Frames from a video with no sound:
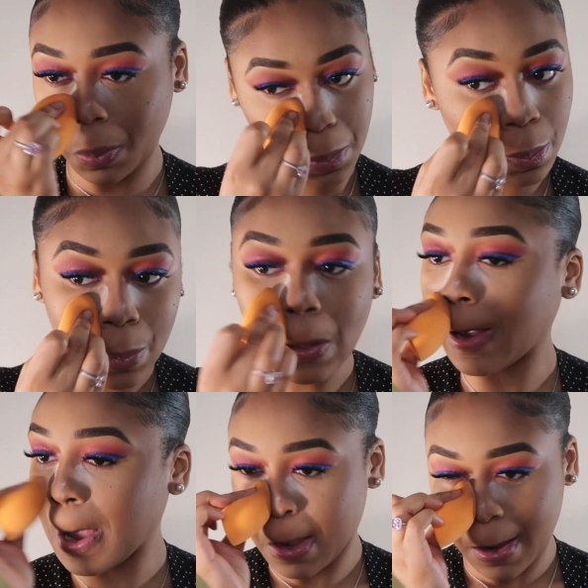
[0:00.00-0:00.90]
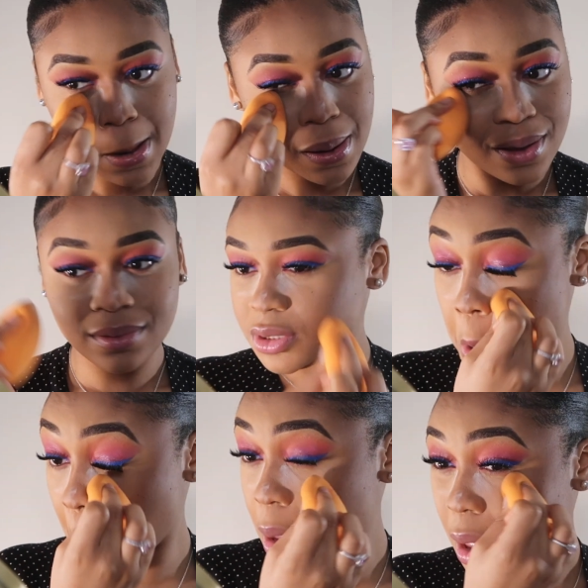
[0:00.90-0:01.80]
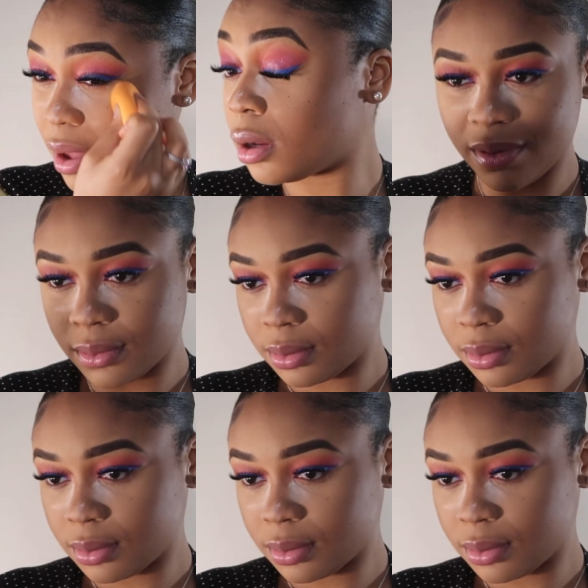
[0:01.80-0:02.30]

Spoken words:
I'm sorry guys, if you see me looking